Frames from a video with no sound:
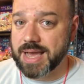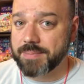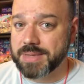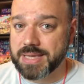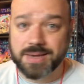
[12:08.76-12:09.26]

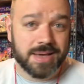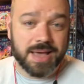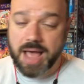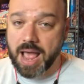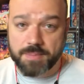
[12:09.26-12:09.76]
stop me.
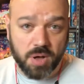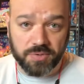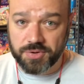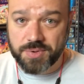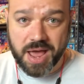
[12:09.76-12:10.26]
I'm
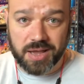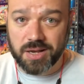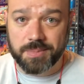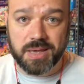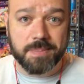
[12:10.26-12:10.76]
also not
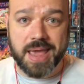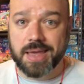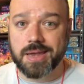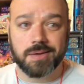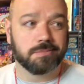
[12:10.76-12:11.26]
going to be
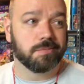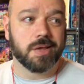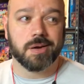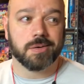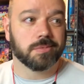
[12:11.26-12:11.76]
making,
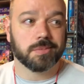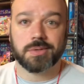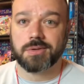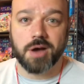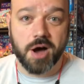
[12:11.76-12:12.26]
$100,
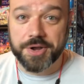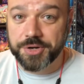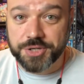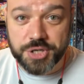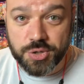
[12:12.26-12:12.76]

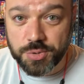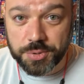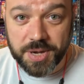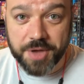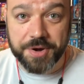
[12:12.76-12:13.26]
$200,
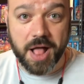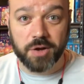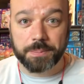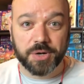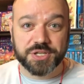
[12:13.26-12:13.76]

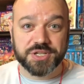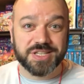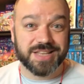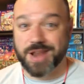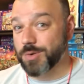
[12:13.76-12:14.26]
$300
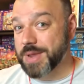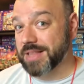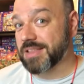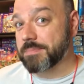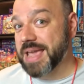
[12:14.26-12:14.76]
purchases on a
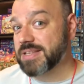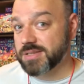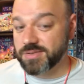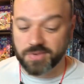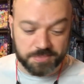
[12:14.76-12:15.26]
weekly
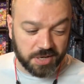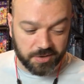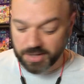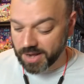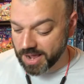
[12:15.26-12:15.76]
basis from
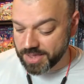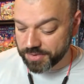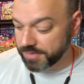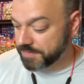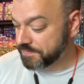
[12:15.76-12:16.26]
Target
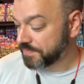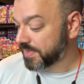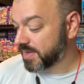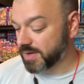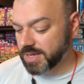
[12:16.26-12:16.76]
either.
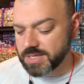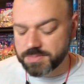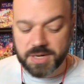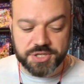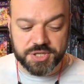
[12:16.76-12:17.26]

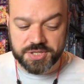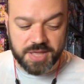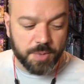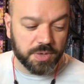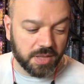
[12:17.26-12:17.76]
As much as
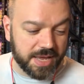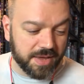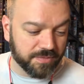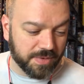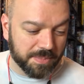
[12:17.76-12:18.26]
they would
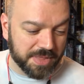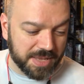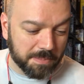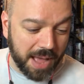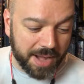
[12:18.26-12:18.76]
like it from
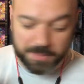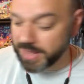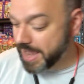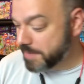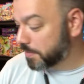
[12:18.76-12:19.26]
the bottom
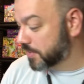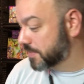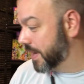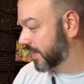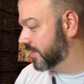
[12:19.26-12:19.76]
line
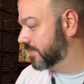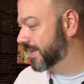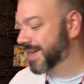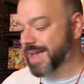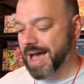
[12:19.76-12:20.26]
perspective,
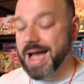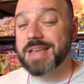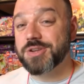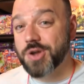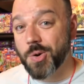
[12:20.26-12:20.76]

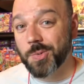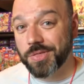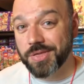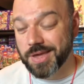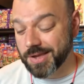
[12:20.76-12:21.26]
I
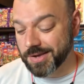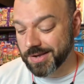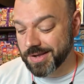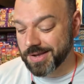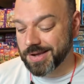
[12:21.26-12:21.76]
don't think
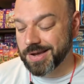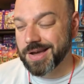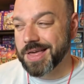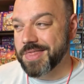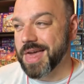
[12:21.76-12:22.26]

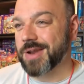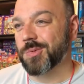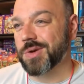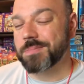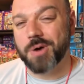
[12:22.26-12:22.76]
that
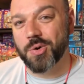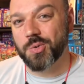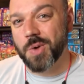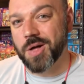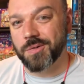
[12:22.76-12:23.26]
it would
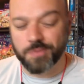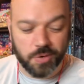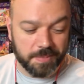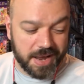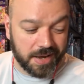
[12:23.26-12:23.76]
bode well
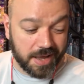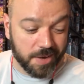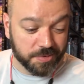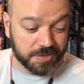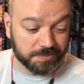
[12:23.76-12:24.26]
for my
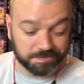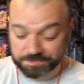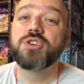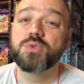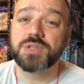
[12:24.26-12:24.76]
account.
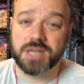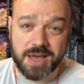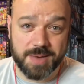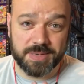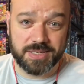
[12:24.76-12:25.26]
Use
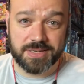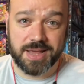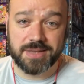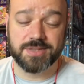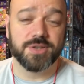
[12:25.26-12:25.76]
common
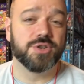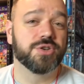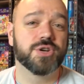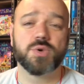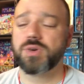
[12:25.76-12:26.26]
sense.
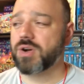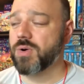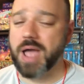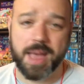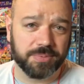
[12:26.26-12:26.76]
Don't
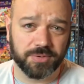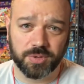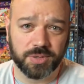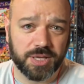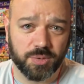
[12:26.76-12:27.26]
go
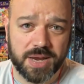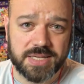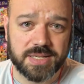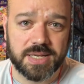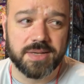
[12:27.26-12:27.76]
absolutely
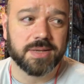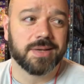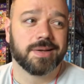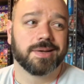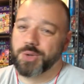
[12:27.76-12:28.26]
crazy.
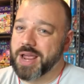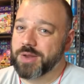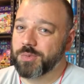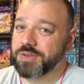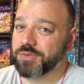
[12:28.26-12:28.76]
Try
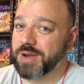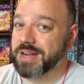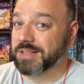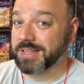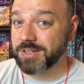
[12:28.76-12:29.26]
and
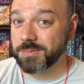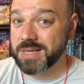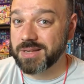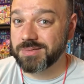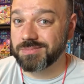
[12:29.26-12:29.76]
restrain a little
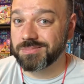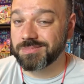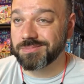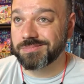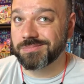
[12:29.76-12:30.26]
bit.
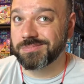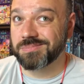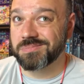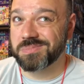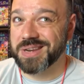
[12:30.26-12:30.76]

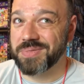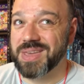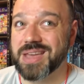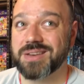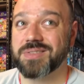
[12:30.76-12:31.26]
But at
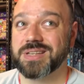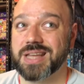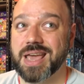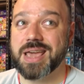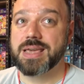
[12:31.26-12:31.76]
the end of the
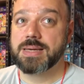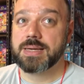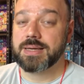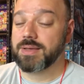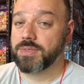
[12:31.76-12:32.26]
day,
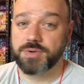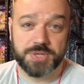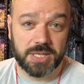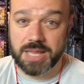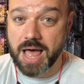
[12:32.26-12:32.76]

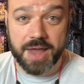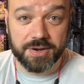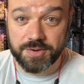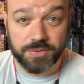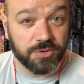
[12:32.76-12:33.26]
there's a lot
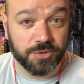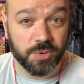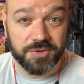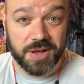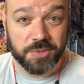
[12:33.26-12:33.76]
of different
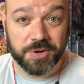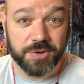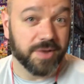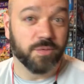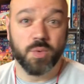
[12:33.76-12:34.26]
stores out there.
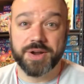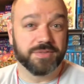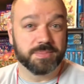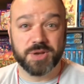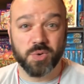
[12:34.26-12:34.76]
And if one
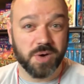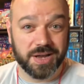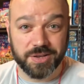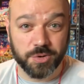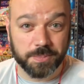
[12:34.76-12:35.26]
of them don't
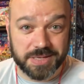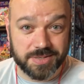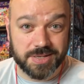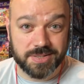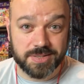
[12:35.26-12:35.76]
want your
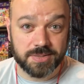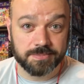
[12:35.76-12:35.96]
business,